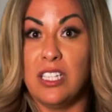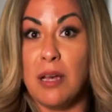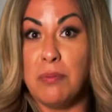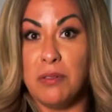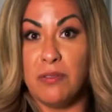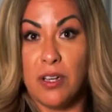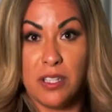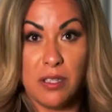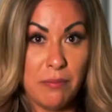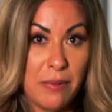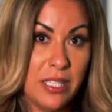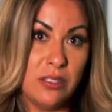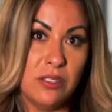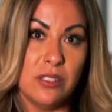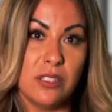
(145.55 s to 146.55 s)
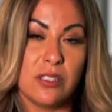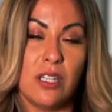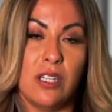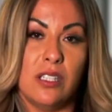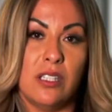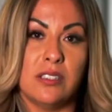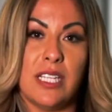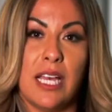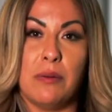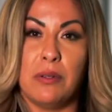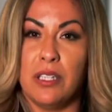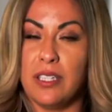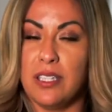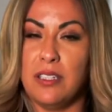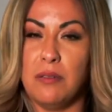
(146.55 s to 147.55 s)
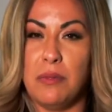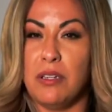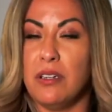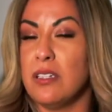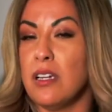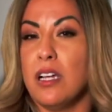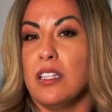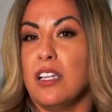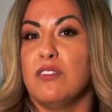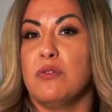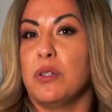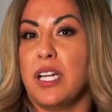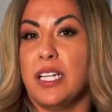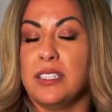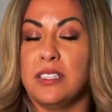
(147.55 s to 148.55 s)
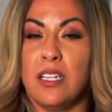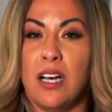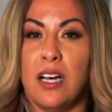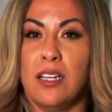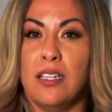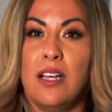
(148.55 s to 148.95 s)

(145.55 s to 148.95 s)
top of all the mental scars, I would look in the mirror and not love what I saw.